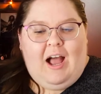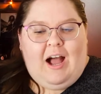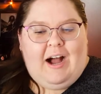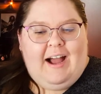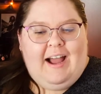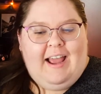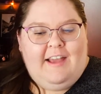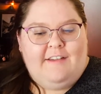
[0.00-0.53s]

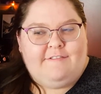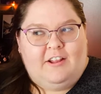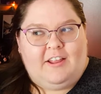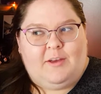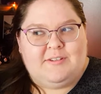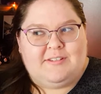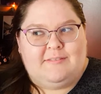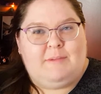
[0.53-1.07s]
I felt
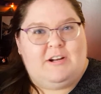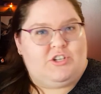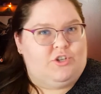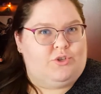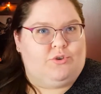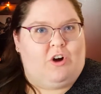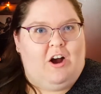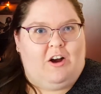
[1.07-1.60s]
like it was much
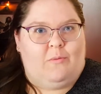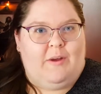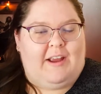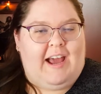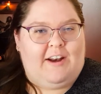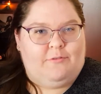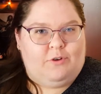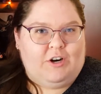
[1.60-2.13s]
strong. We
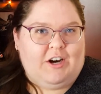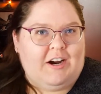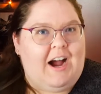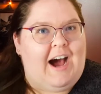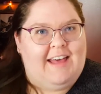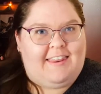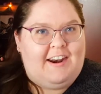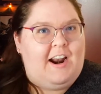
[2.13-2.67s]
kind of were
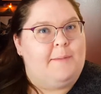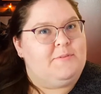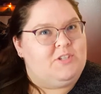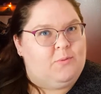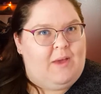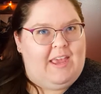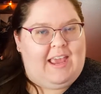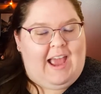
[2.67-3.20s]
on an
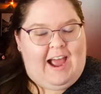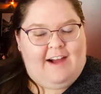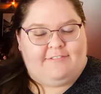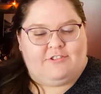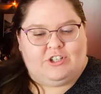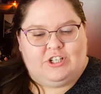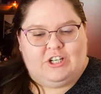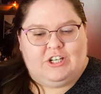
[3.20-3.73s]
upswing
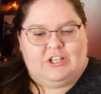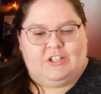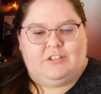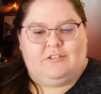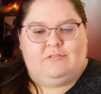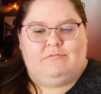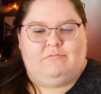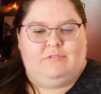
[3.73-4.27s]

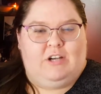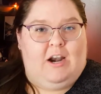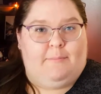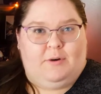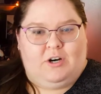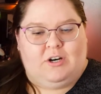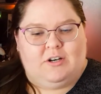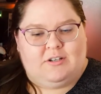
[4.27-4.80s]
after
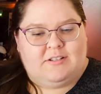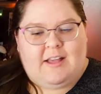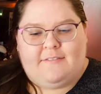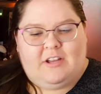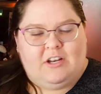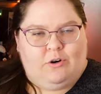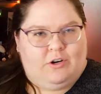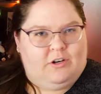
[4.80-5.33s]
number
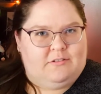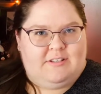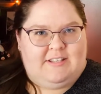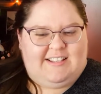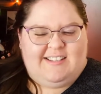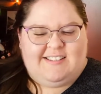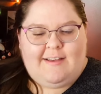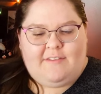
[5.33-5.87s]
7 or
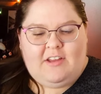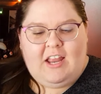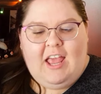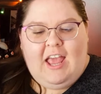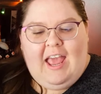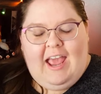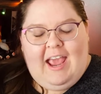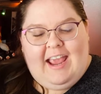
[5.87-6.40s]
6 and 7,
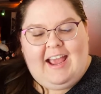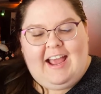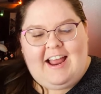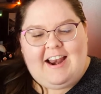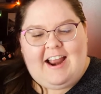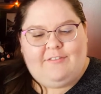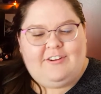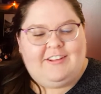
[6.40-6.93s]

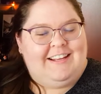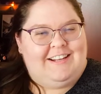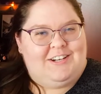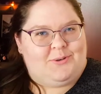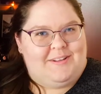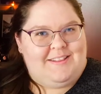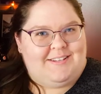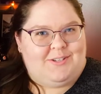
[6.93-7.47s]
and I really
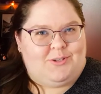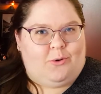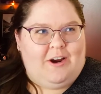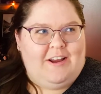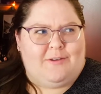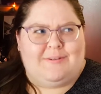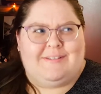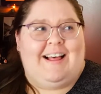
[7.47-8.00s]
enjoyed this
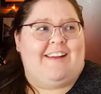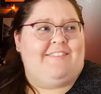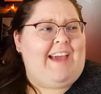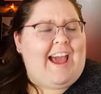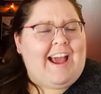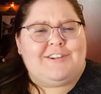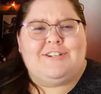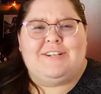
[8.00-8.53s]
story. There was a lot of
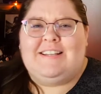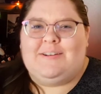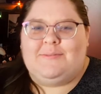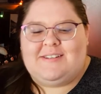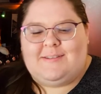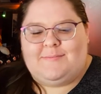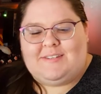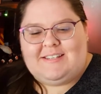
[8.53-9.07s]
action, there
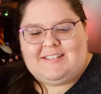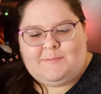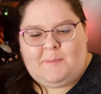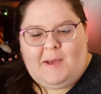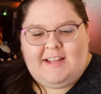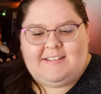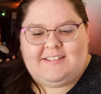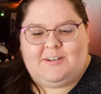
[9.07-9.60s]
was some
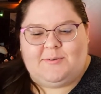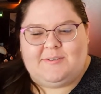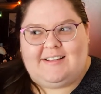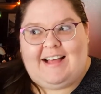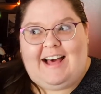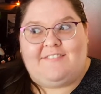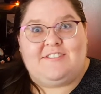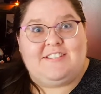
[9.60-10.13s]
suspense, there was a
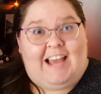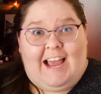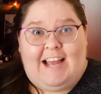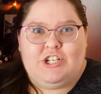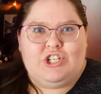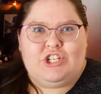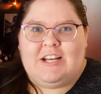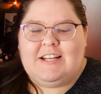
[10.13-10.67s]
lot of
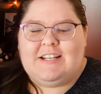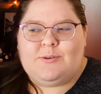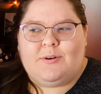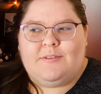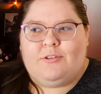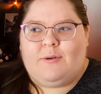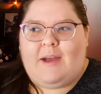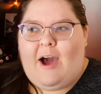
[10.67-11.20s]
tension sort
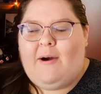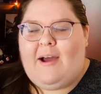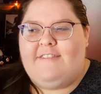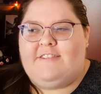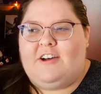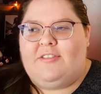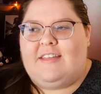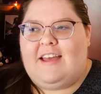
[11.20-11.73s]
of throughout. I
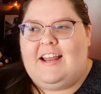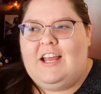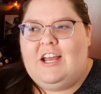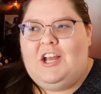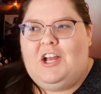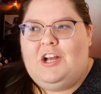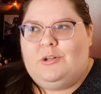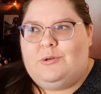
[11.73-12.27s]
felt that
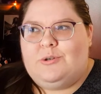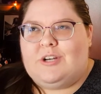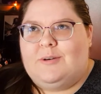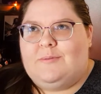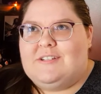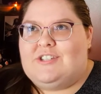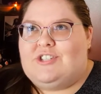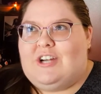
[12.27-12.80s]
Lucia
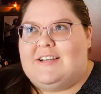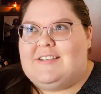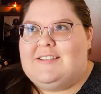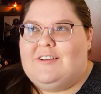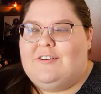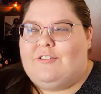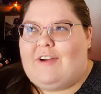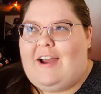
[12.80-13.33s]
was just
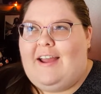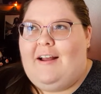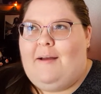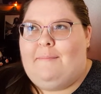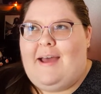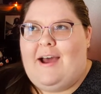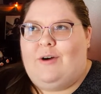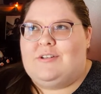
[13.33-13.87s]
the right
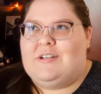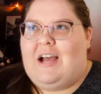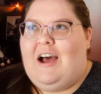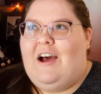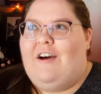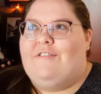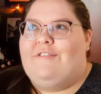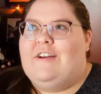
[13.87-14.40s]
amount
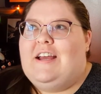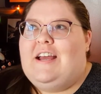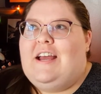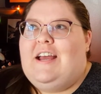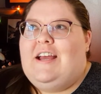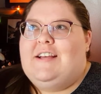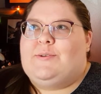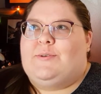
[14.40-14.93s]
of
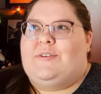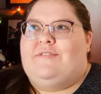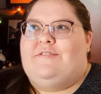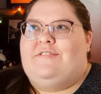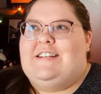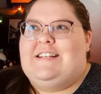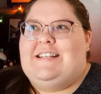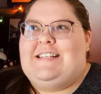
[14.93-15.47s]
sort of